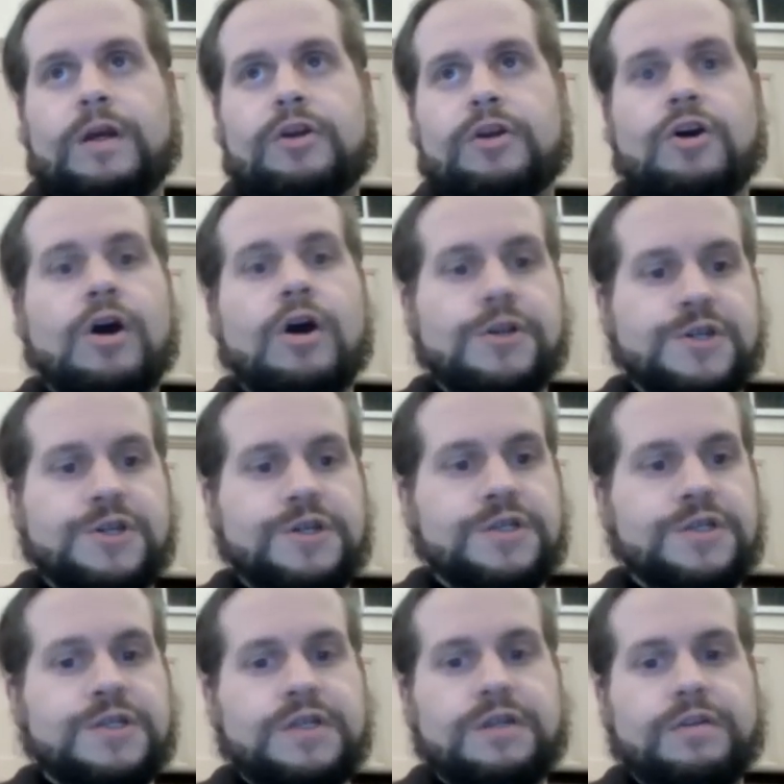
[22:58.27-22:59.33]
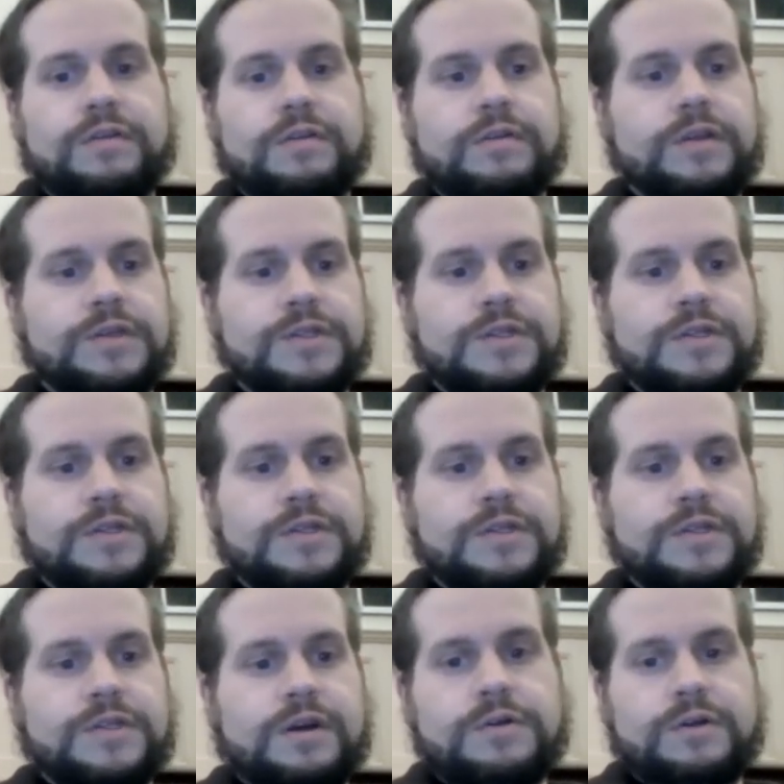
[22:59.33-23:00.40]
cautious in this
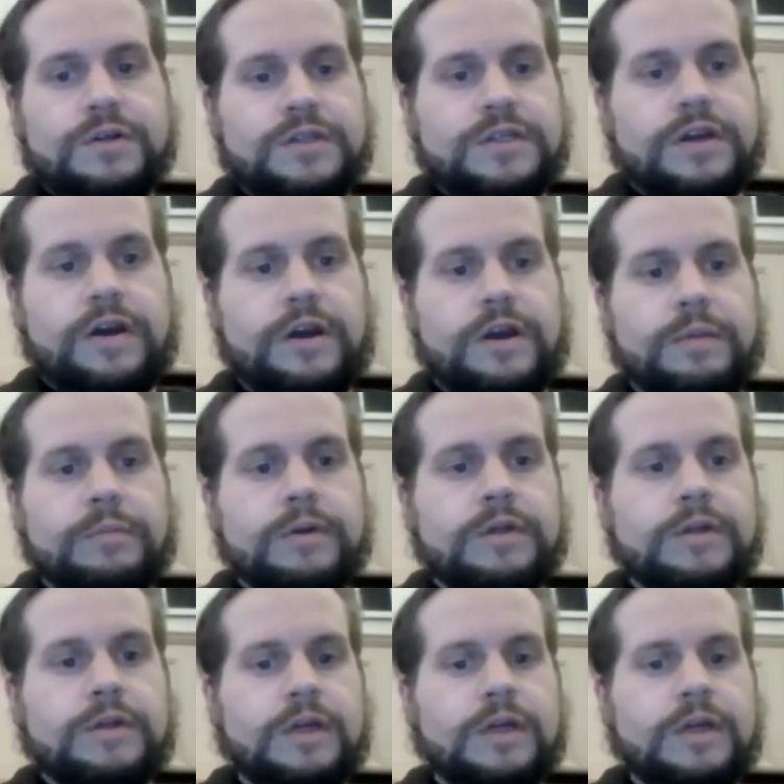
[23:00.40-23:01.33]
uncertain time